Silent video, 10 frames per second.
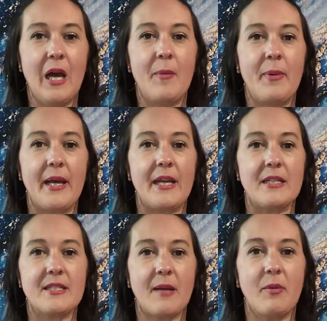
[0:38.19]
but
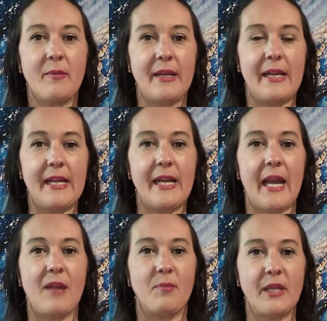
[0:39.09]
sublimating
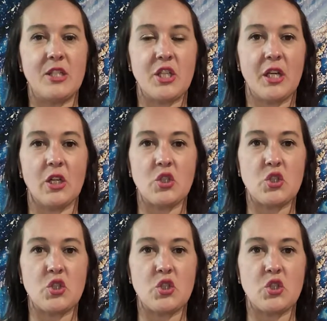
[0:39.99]
and bleaching are